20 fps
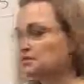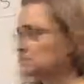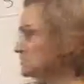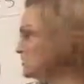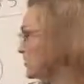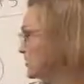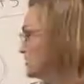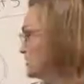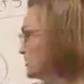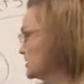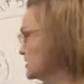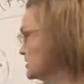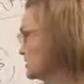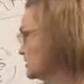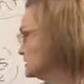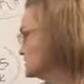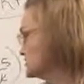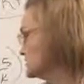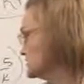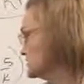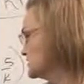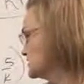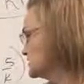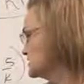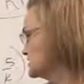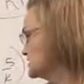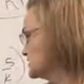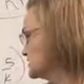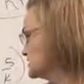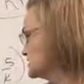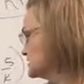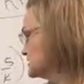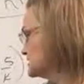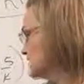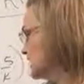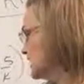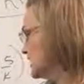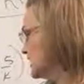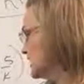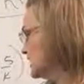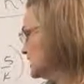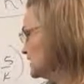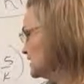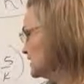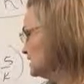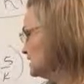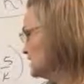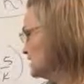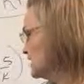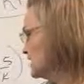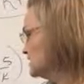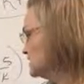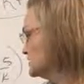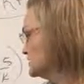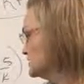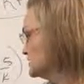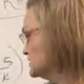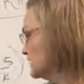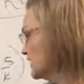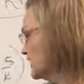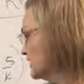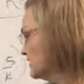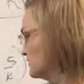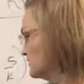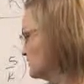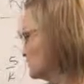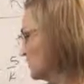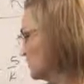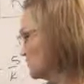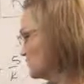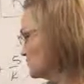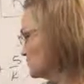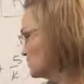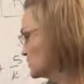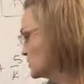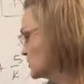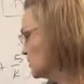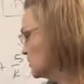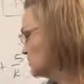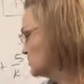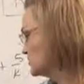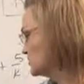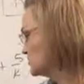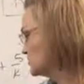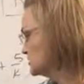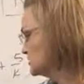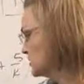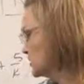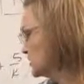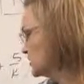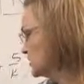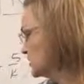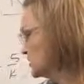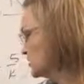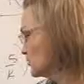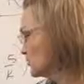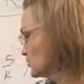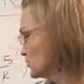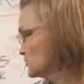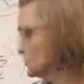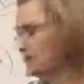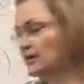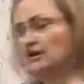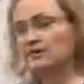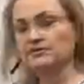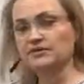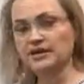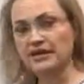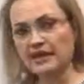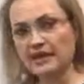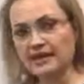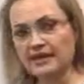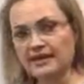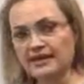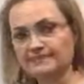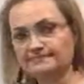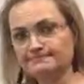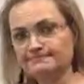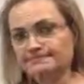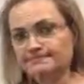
So that becomes 6k minus 5 over the common denominator we found, k.